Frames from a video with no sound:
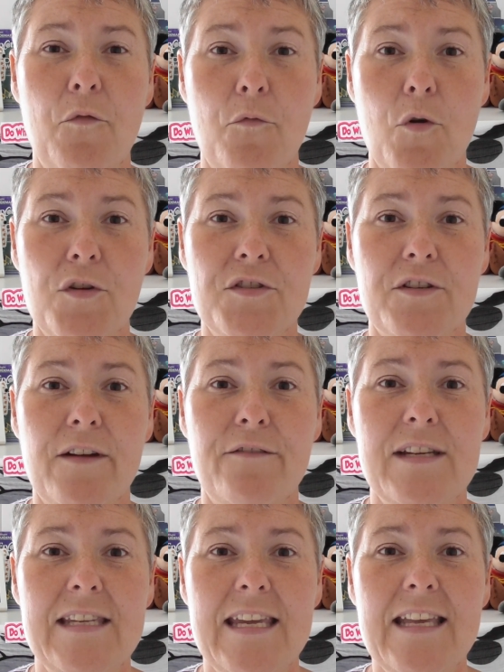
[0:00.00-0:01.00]
of water
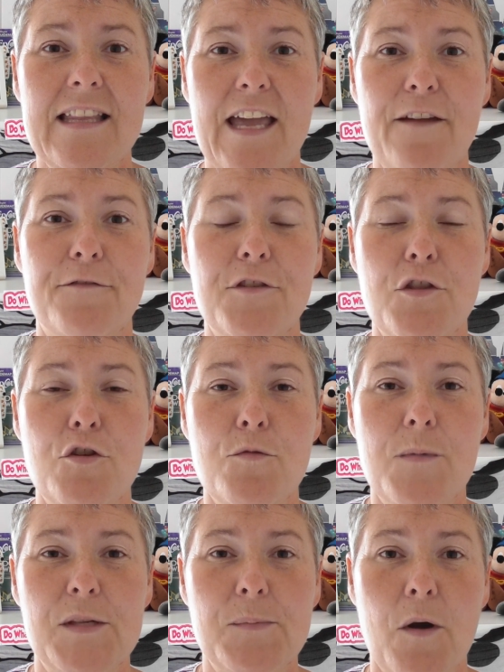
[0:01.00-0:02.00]
every day left in the room as